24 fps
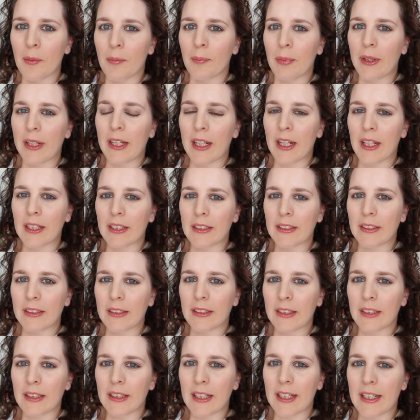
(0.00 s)
because
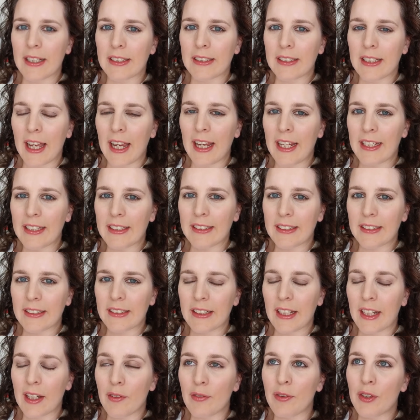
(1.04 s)

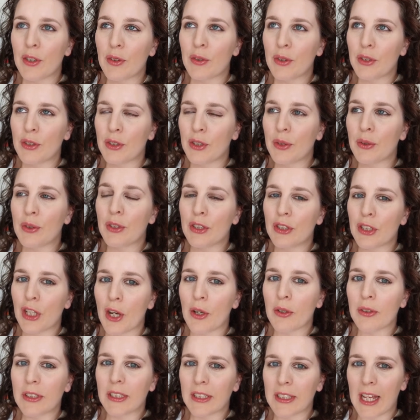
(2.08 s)
if you do the
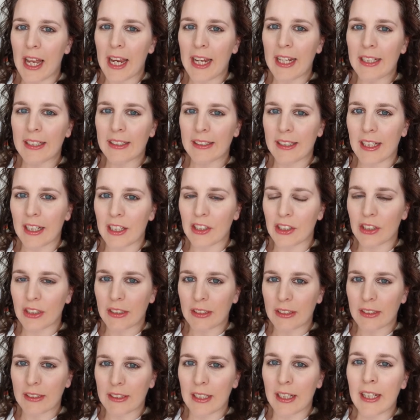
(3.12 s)
total 8
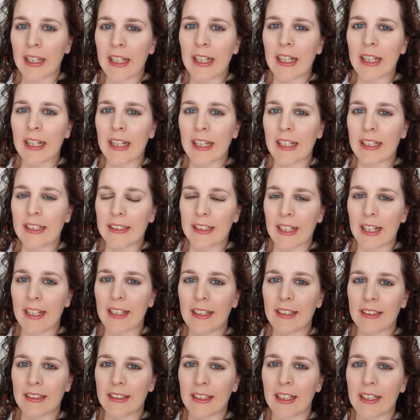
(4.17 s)
sessions, it
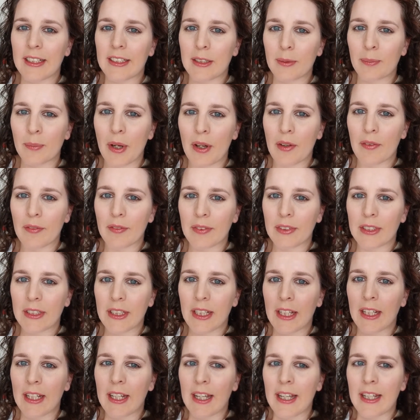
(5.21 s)
takes 6 months.
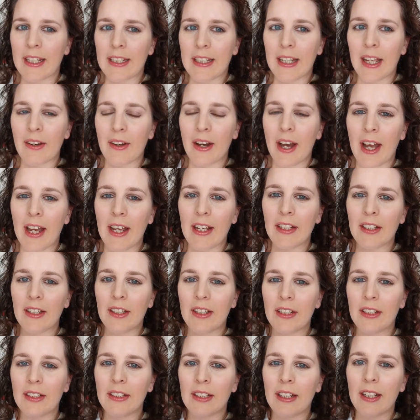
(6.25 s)
Now, I
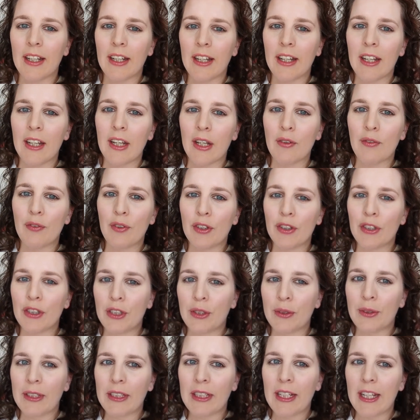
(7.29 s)
learned if you're
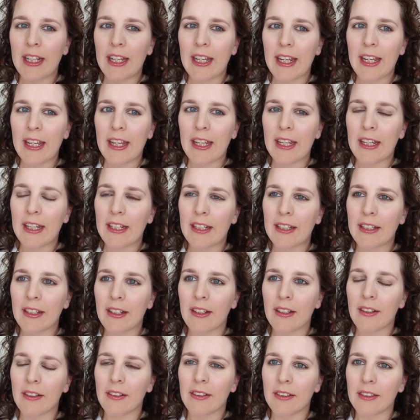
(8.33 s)
doing it in
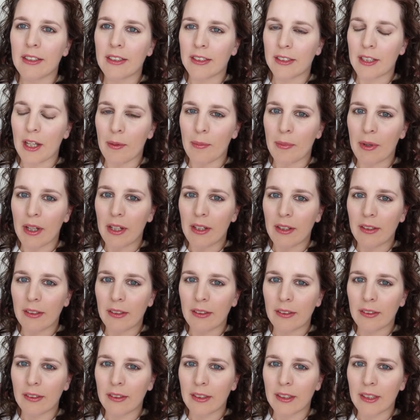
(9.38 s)
summer,
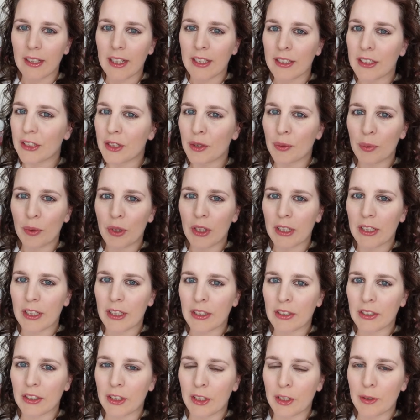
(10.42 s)
it doesn't work
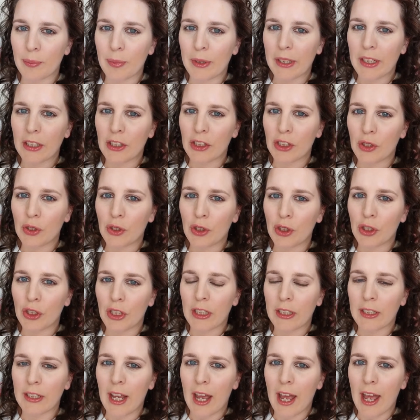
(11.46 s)
as good because you
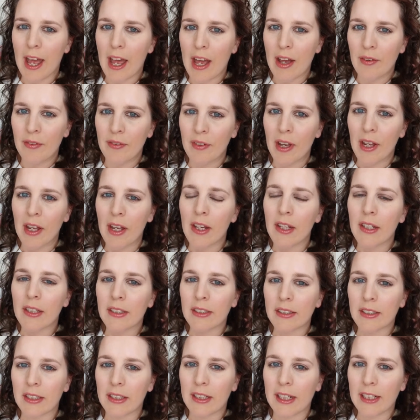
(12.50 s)
shouldn't have
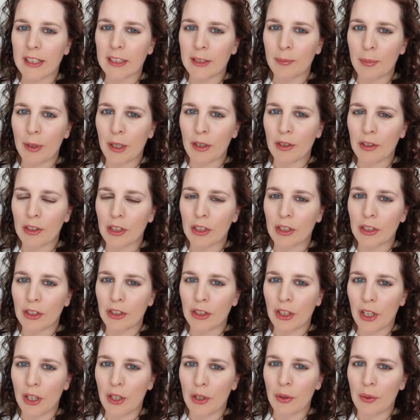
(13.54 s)
sun exposure.
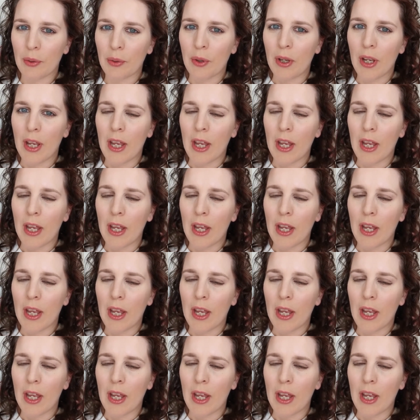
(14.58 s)
So